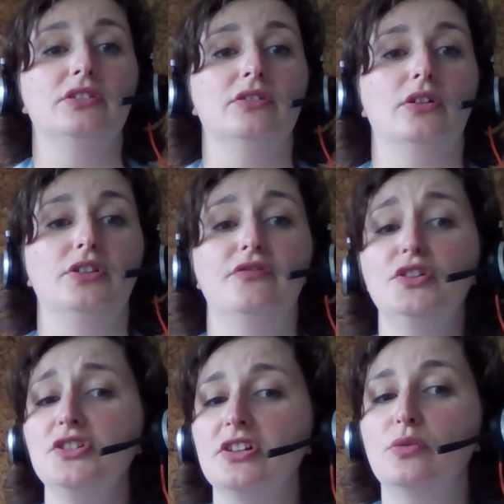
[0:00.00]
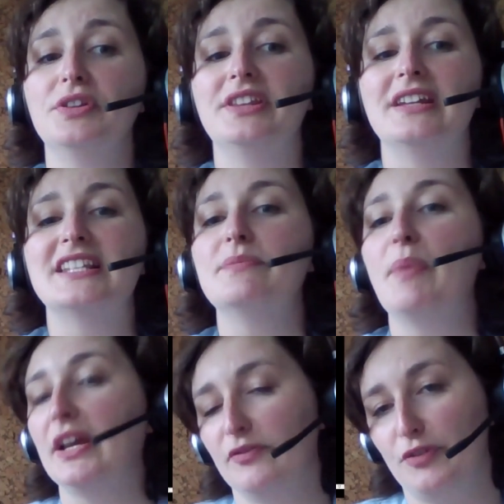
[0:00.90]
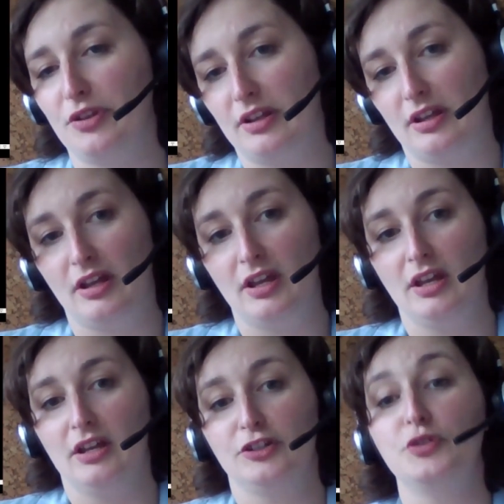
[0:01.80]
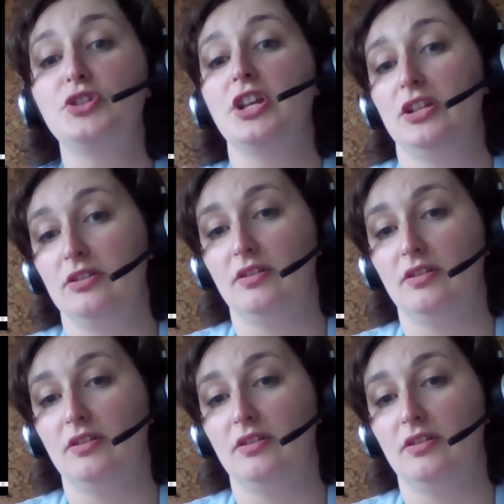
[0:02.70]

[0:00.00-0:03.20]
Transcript: on the vertical what they expect for the to change